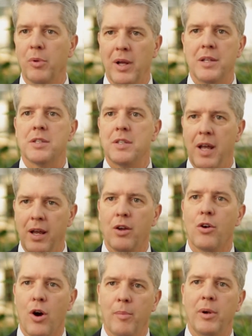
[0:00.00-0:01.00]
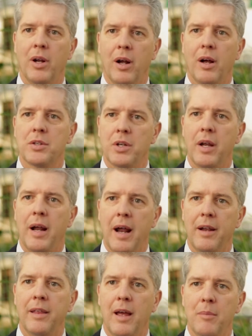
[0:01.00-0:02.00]
Plants take carbon dioxide
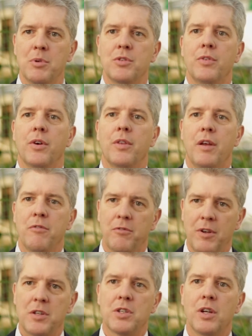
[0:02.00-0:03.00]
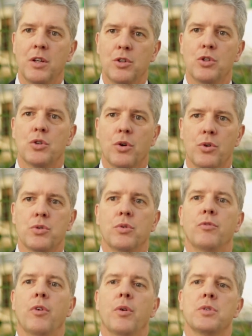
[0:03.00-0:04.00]
out of the atmosphere, they fix it into sugars
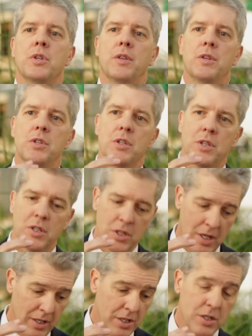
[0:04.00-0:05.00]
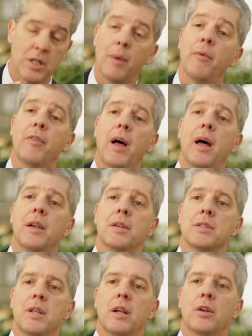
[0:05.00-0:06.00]
through photosynthesis, and at least some of that
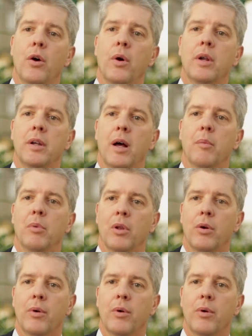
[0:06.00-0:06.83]
is then going down below